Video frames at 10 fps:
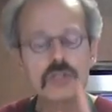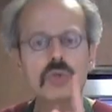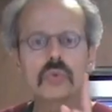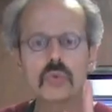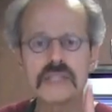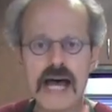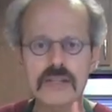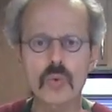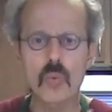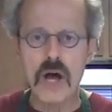You do
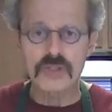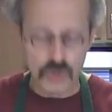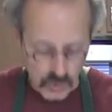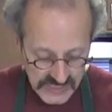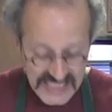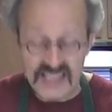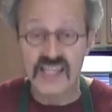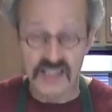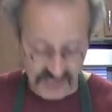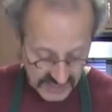not want to
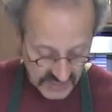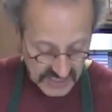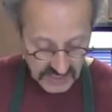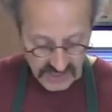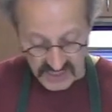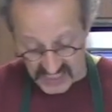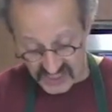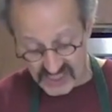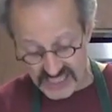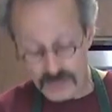eat
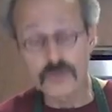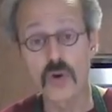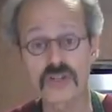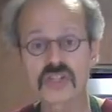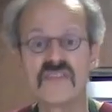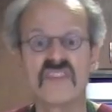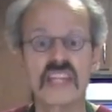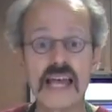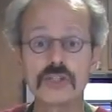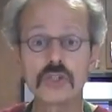the stick, of course,
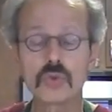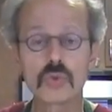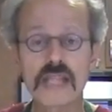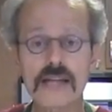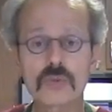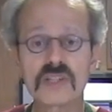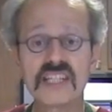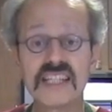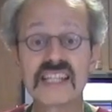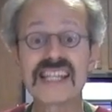and you do not
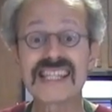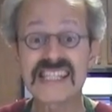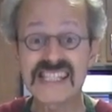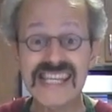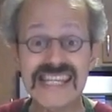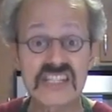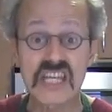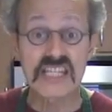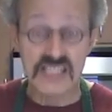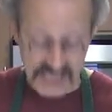want to eat the
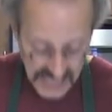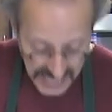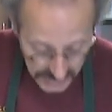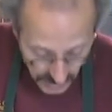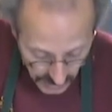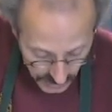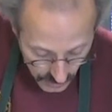seeds inside.